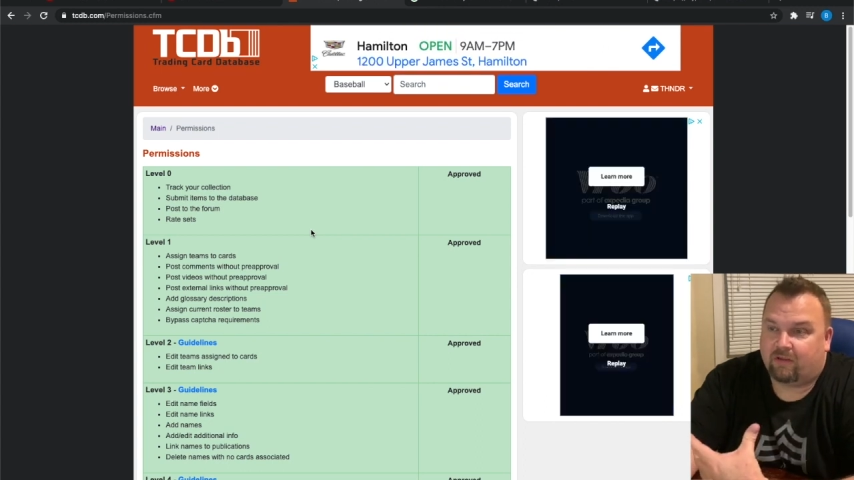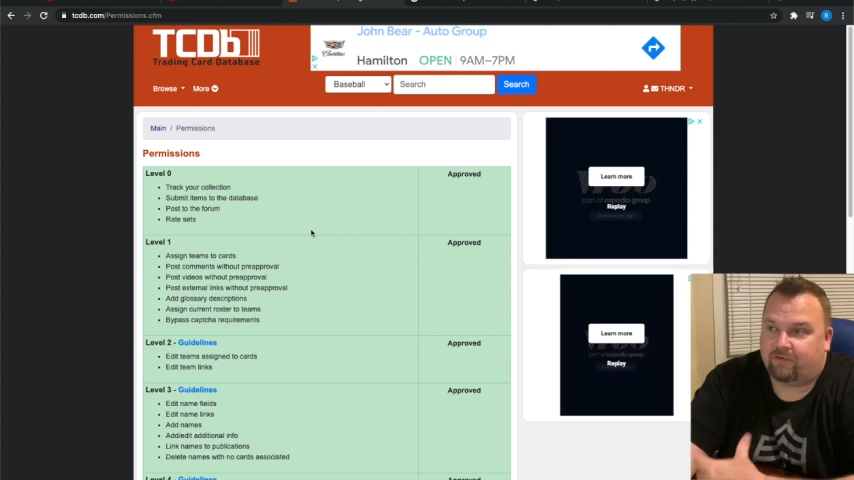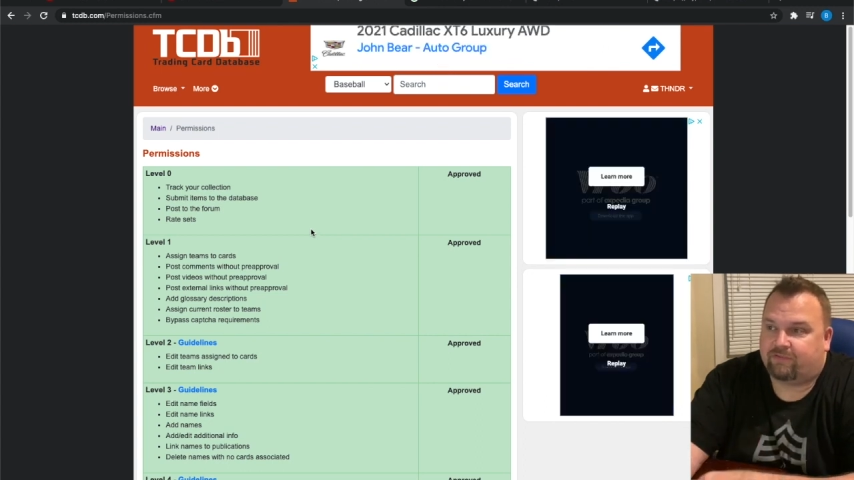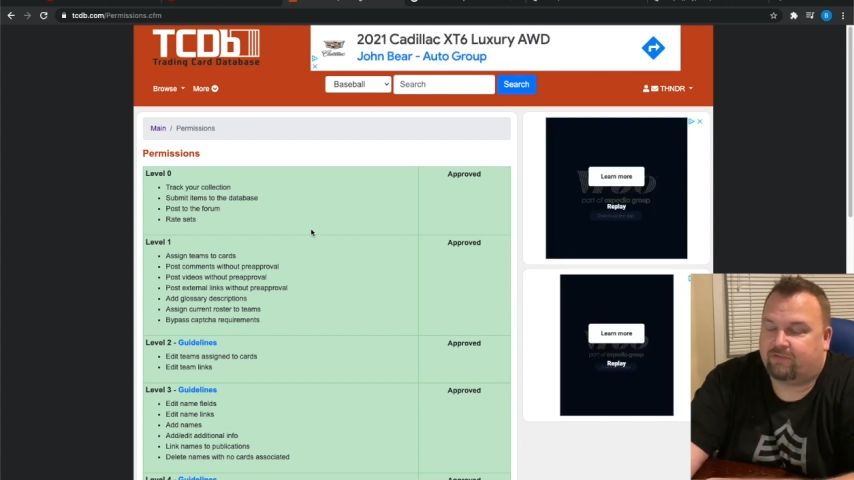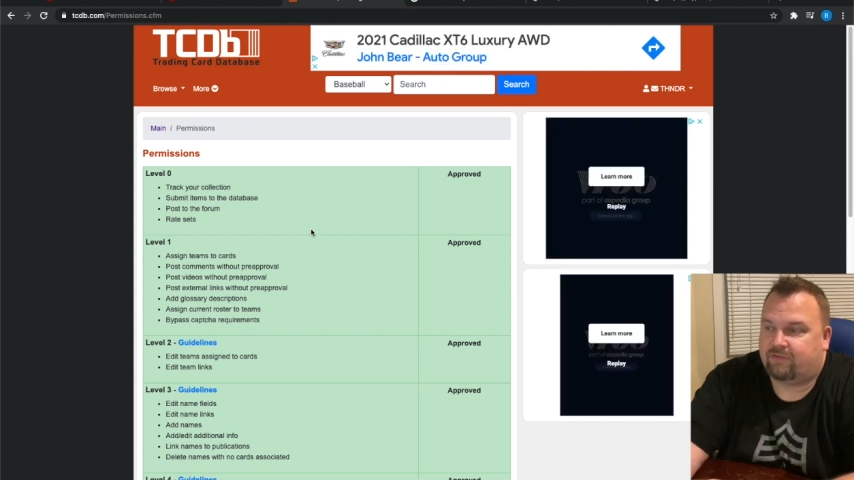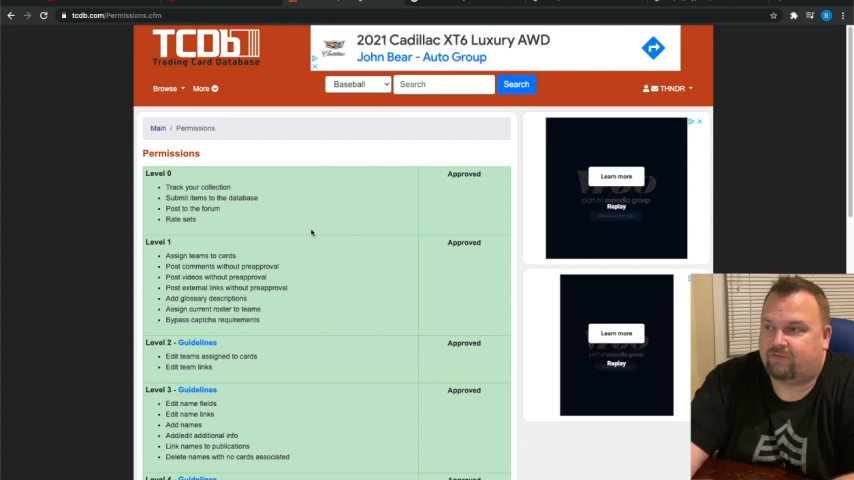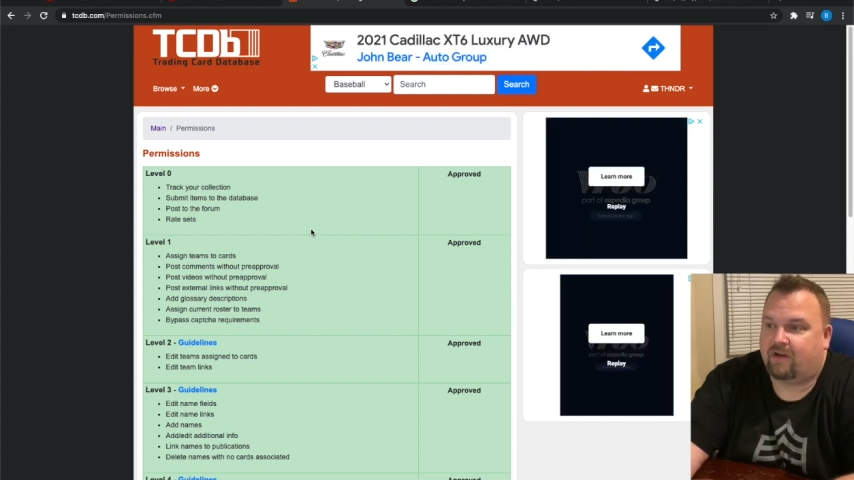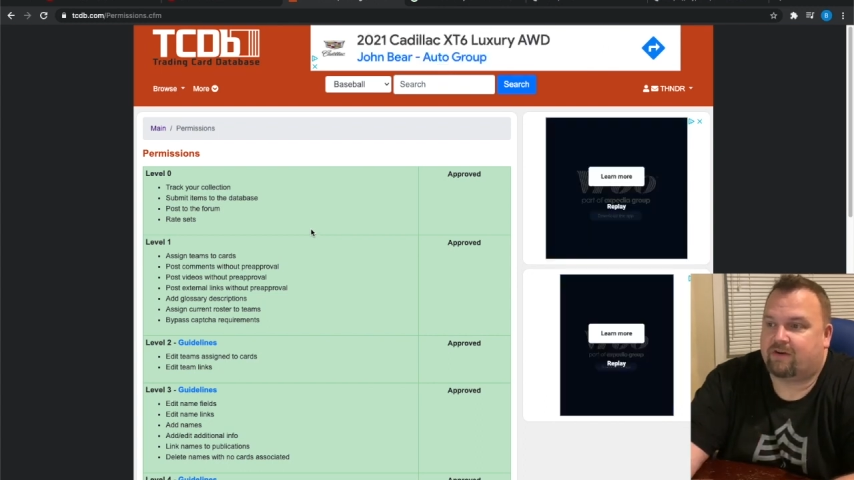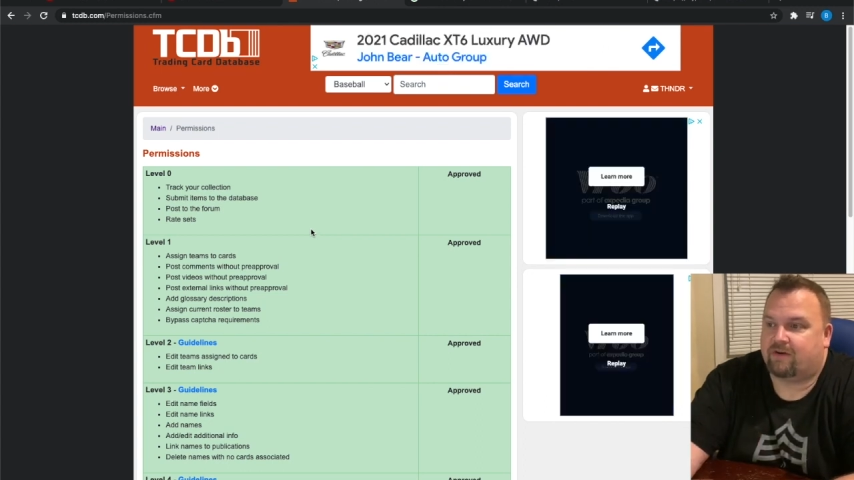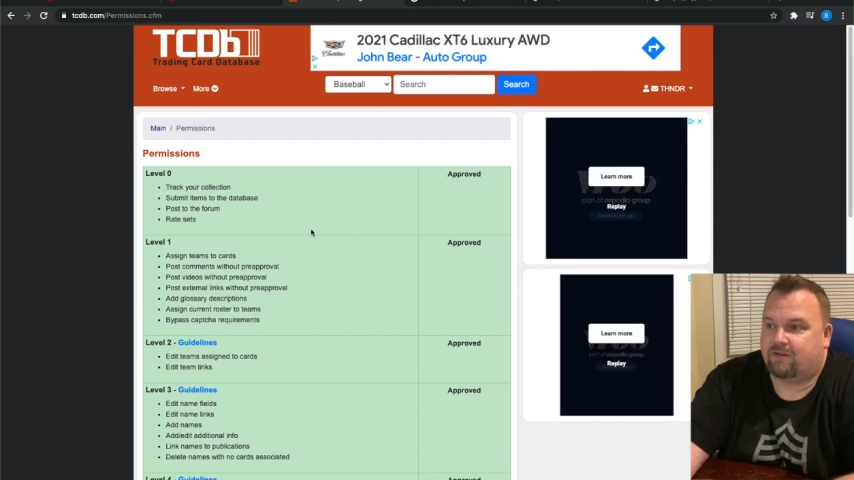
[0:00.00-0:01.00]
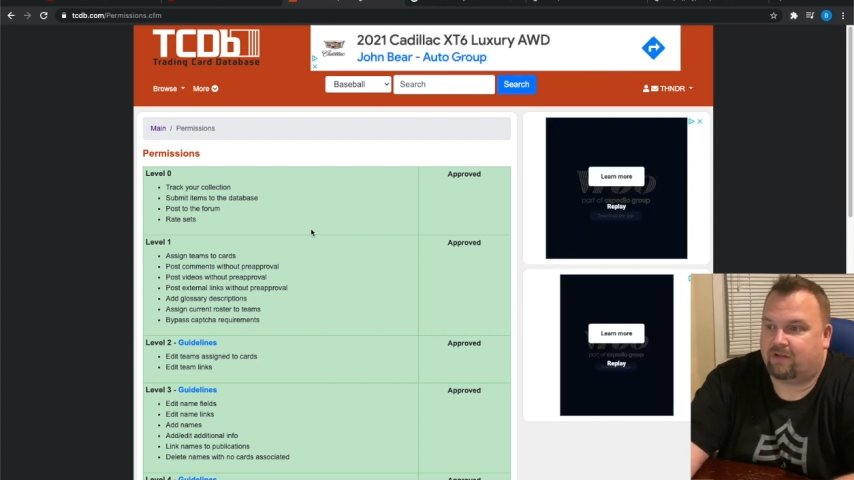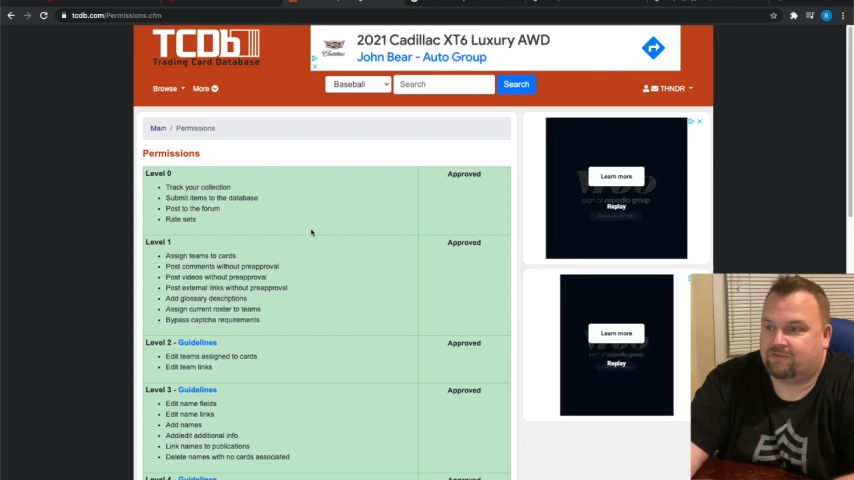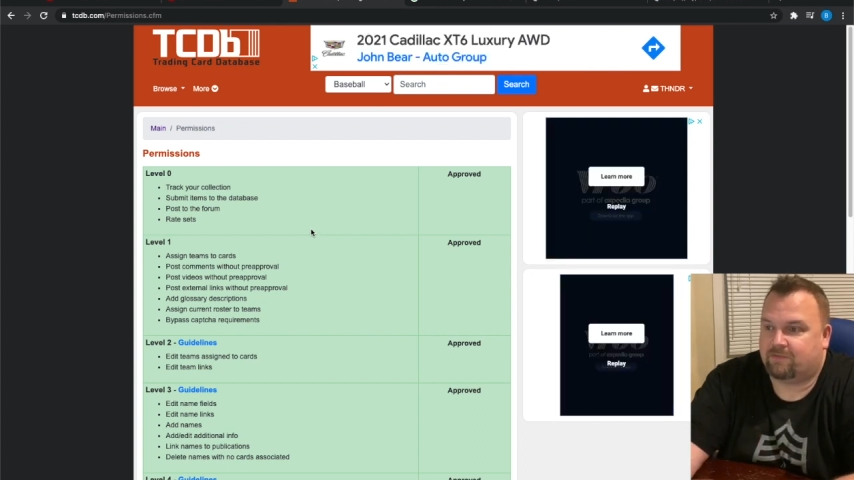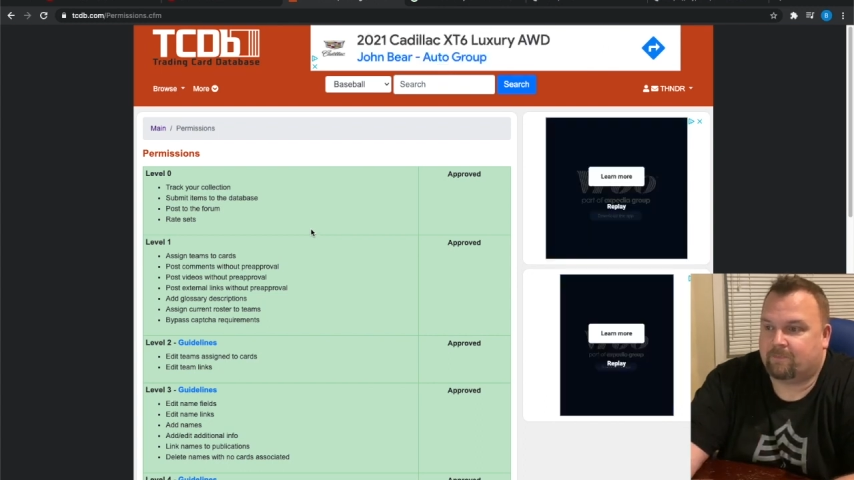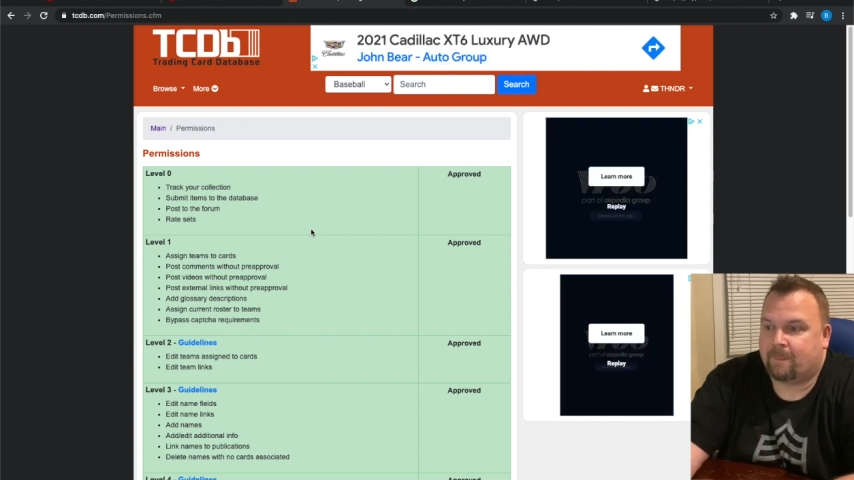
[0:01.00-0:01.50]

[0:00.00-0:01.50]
list to track your collection.